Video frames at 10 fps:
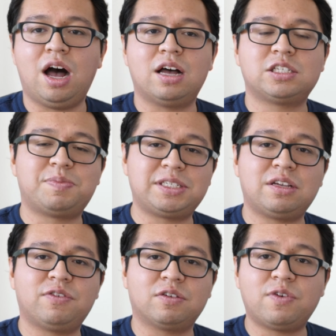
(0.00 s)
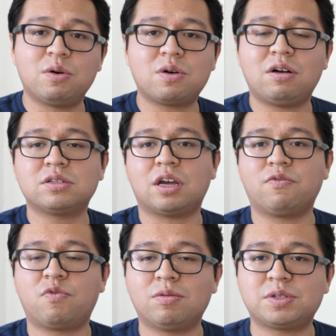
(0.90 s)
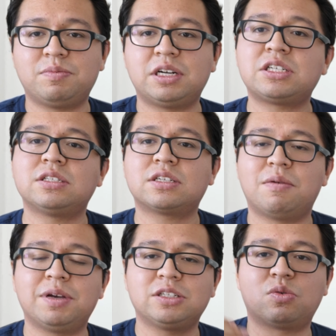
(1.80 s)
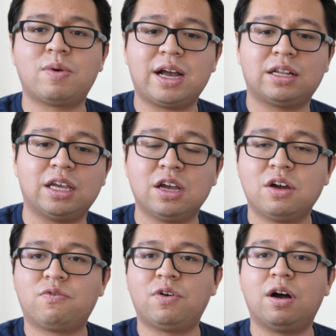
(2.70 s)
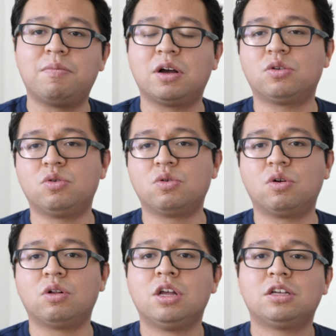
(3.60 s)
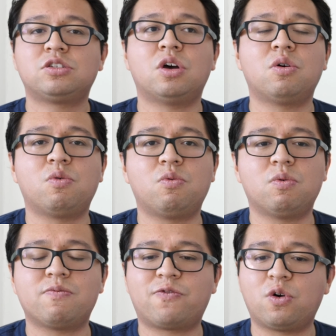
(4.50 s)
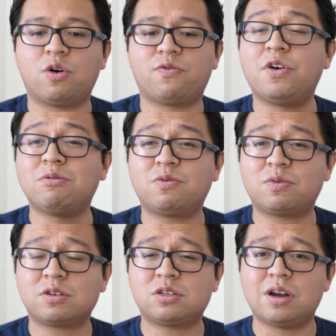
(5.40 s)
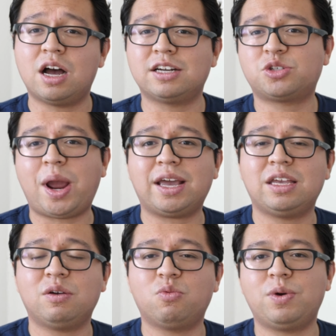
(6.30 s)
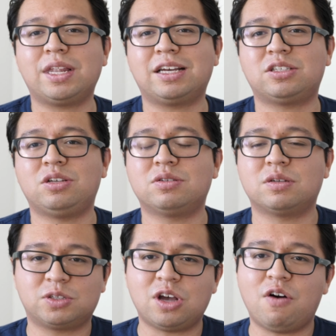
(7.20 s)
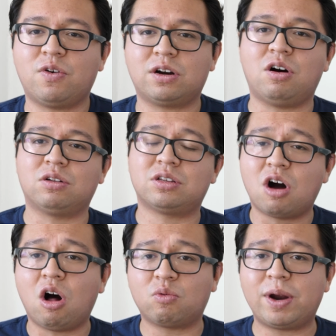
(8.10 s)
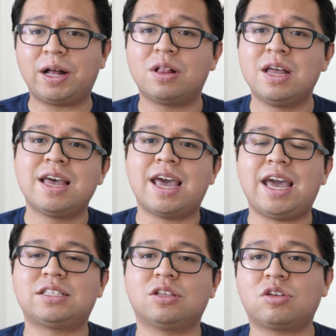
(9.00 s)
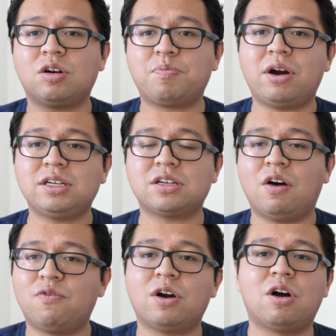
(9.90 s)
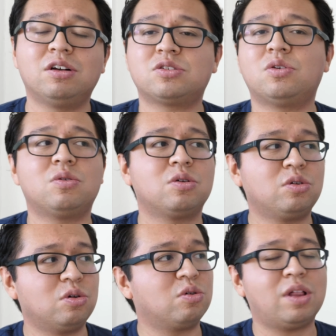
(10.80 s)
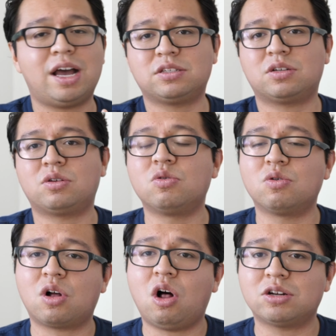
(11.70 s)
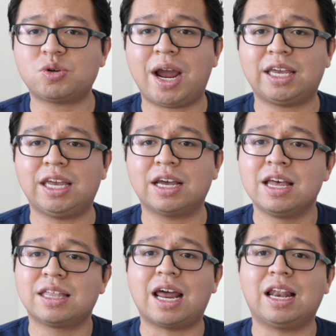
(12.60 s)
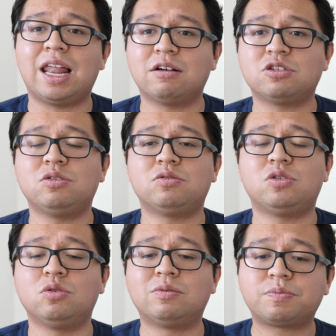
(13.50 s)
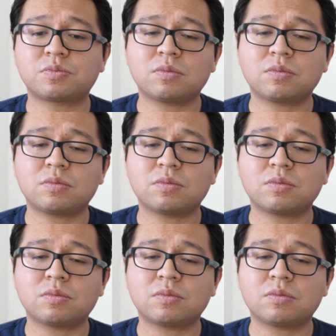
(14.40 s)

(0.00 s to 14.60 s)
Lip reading: specific phone calls and form submissions coming directly from Google. So for phone tracking, we like to use a software called CallRail. It's a third-party software. Also, Google has Google Call Tracking that allows you to